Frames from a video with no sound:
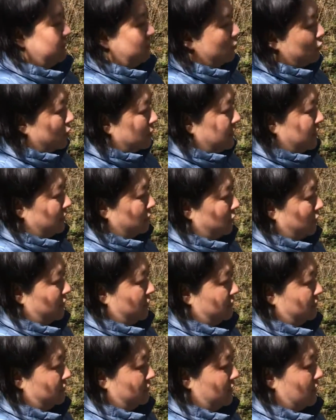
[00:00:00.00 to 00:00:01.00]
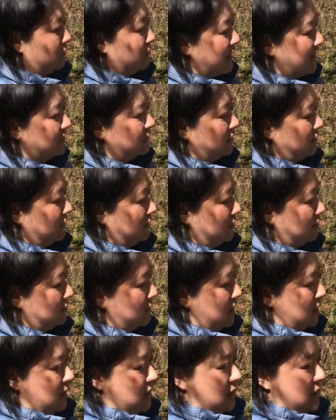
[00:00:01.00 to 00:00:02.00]
for women, what is amazing is
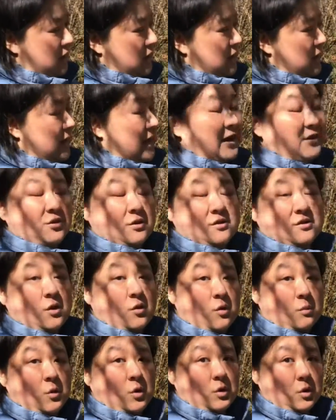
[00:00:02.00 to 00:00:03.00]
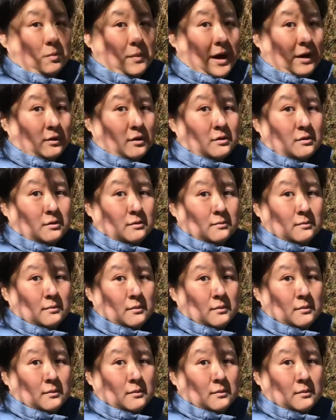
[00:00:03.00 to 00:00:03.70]
it actually is a hormonal balance.